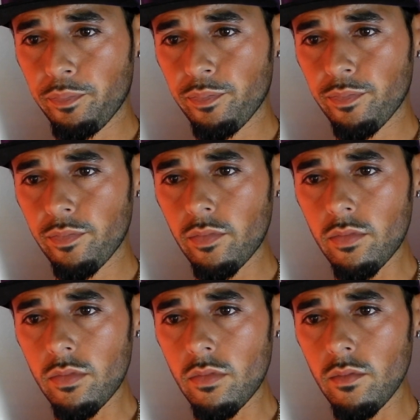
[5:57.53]

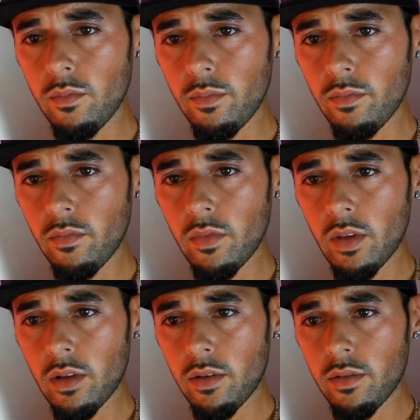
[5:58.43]

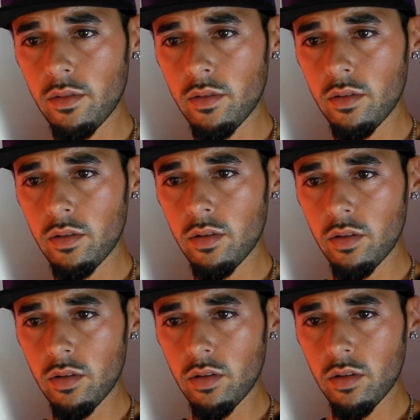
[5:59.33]

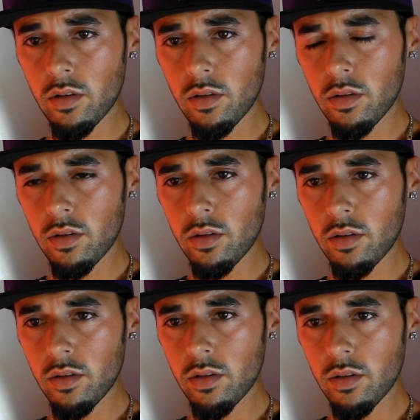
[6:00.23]

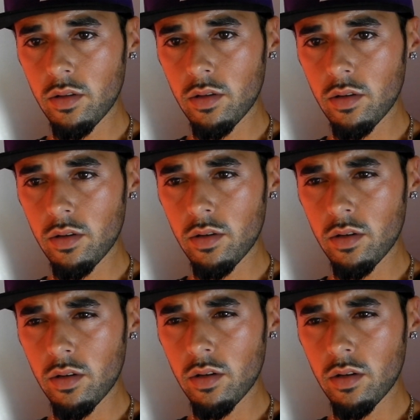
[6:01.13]

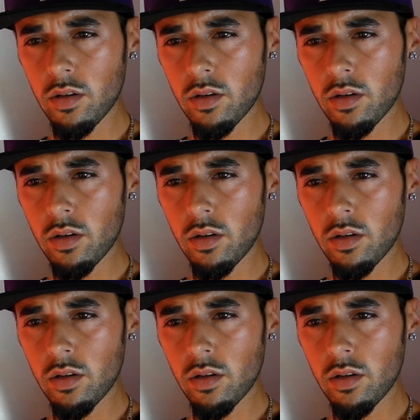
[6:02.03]
[no speech]